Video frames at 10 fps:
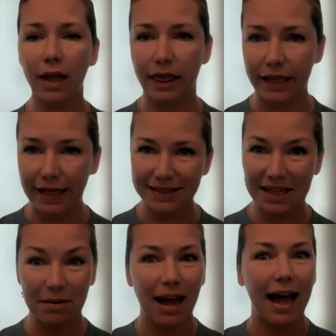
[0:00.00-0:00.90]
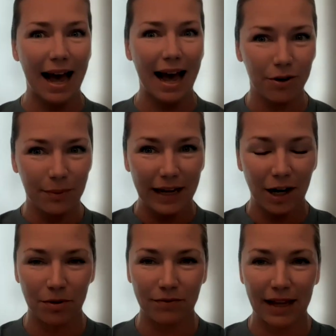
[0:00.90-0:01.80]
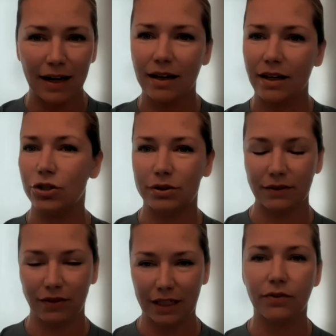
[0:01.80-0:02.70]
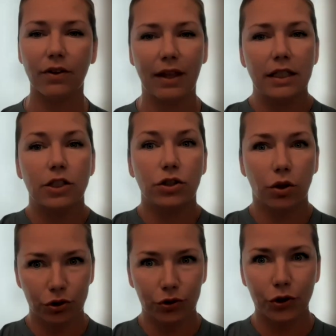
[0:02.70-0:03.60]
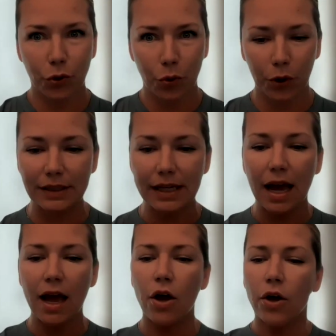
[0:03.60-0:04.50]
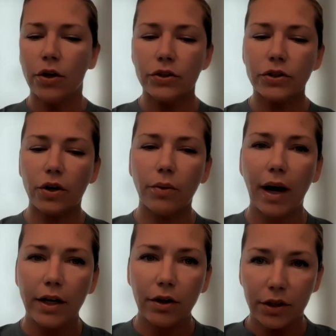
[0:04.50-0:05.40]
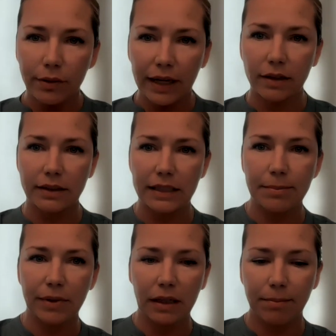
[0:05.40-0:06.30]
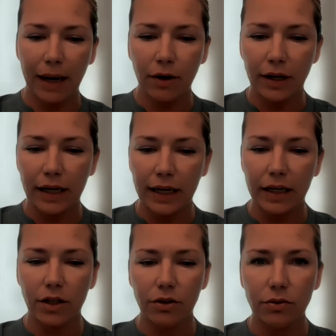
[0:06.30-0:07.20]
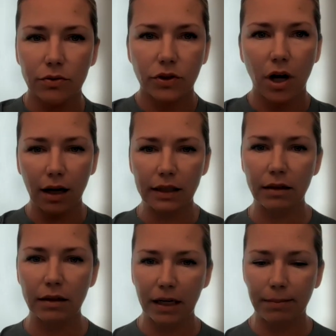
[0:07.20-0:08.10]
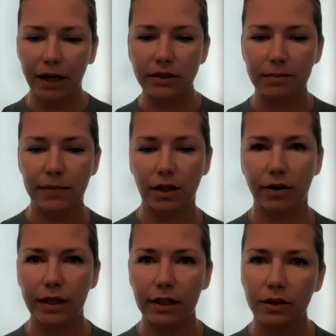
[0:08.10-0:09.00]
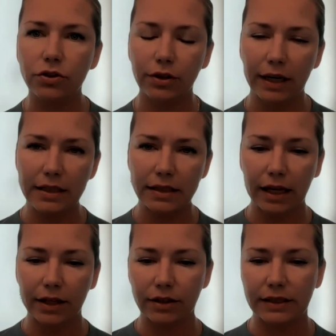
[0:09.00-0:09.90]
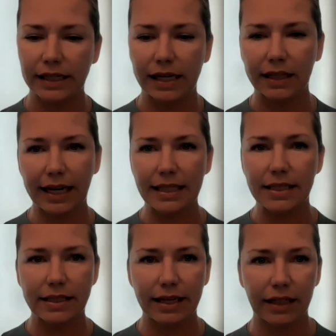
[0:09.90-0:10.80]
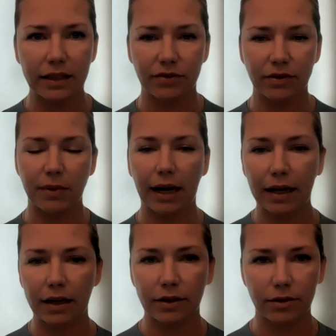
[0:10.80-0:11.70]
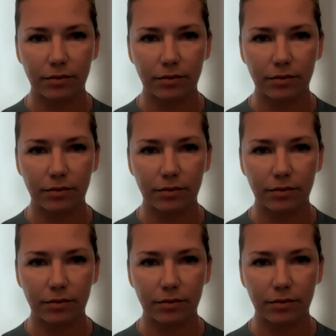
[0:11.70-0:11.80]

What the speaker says: Things like how do we help prevent use of things for things like social scores? So, I know you care deeply about it. Can you talk a little bit about some of the critical trends that you're seeing and the insights from that?